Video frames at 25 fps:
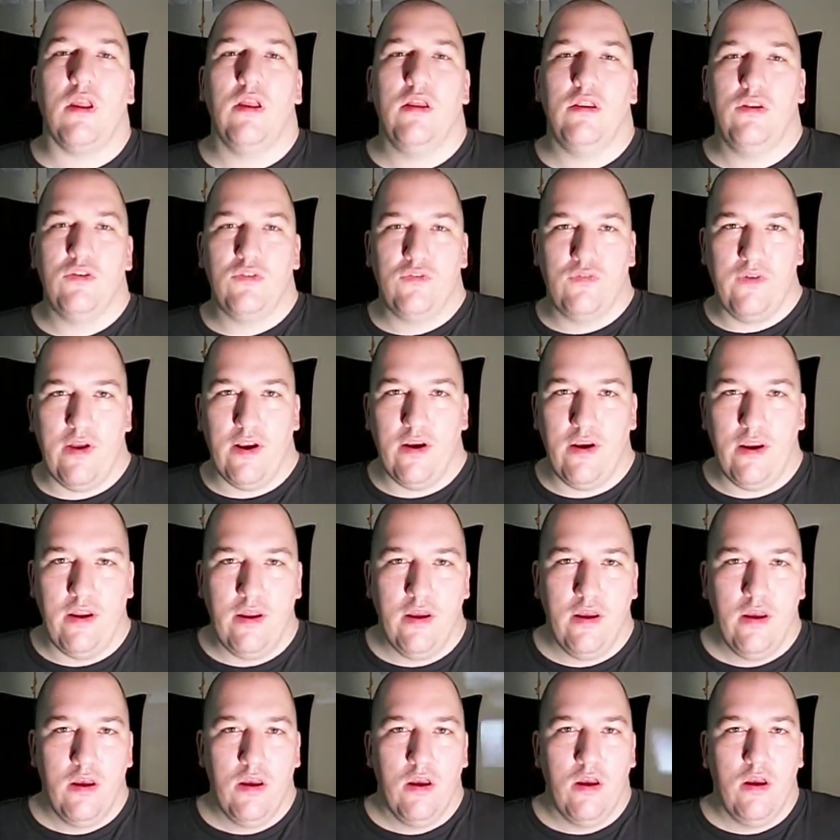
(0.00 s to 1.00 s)
It is
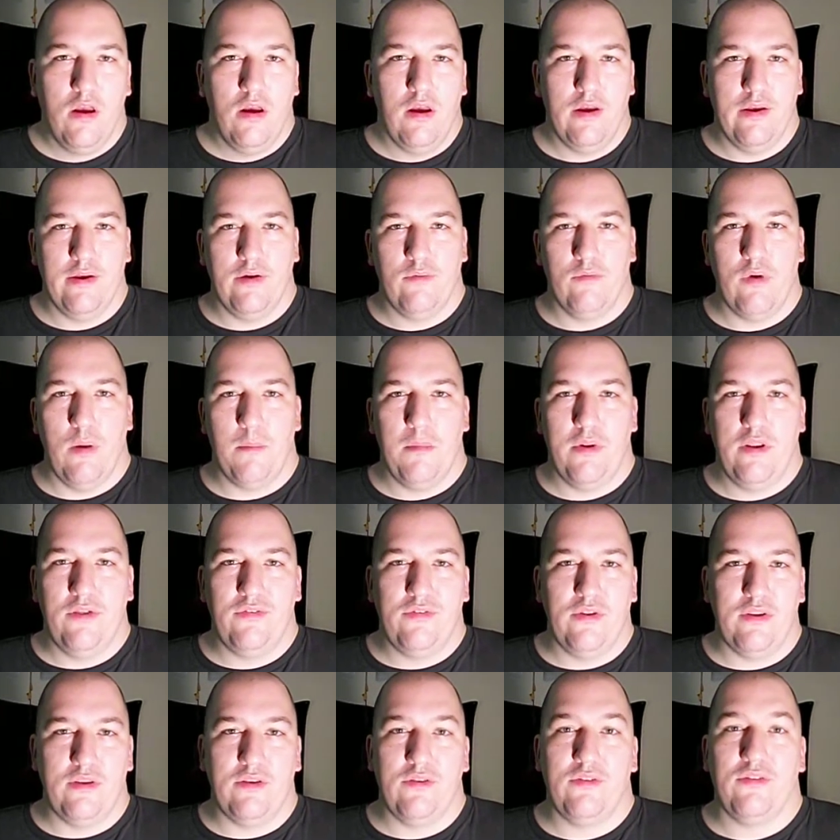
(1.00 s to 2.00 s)
very
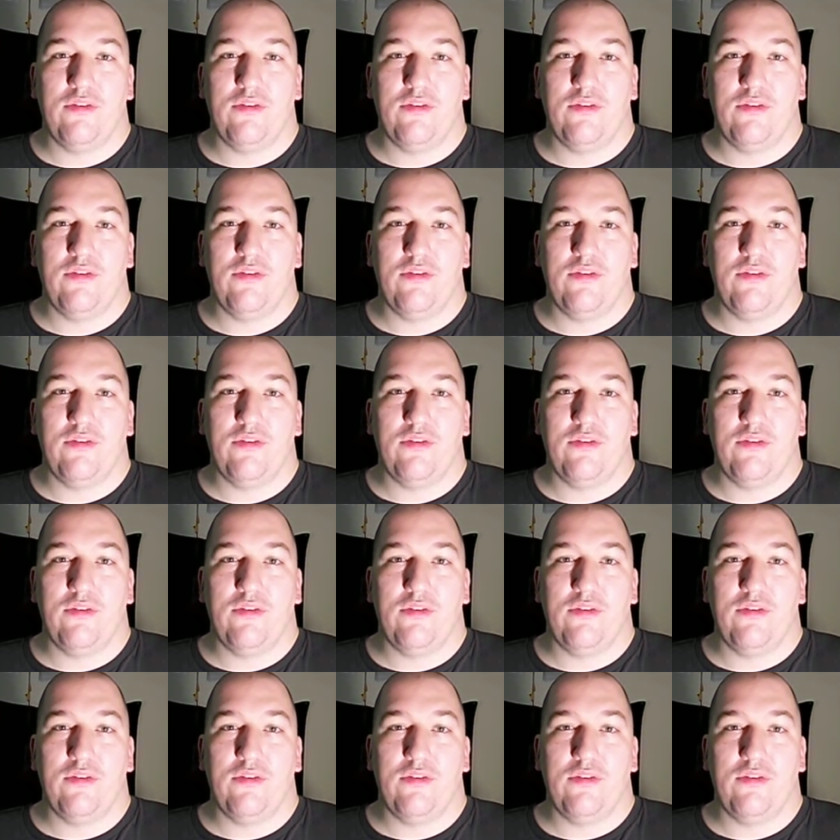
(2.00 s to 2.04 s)
reminiscent in